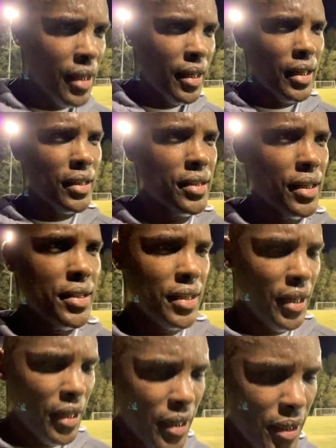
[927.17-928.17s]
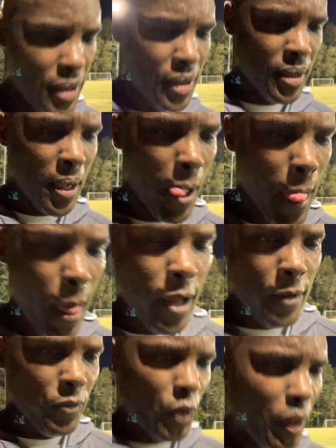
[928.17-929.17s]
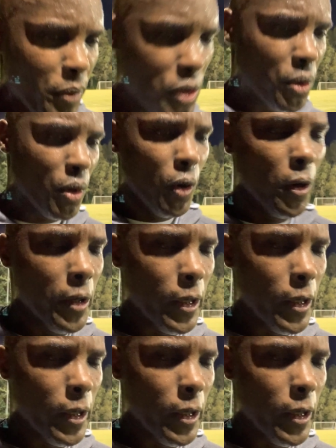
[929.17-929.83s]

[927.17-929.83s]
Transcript: It's just you're able to go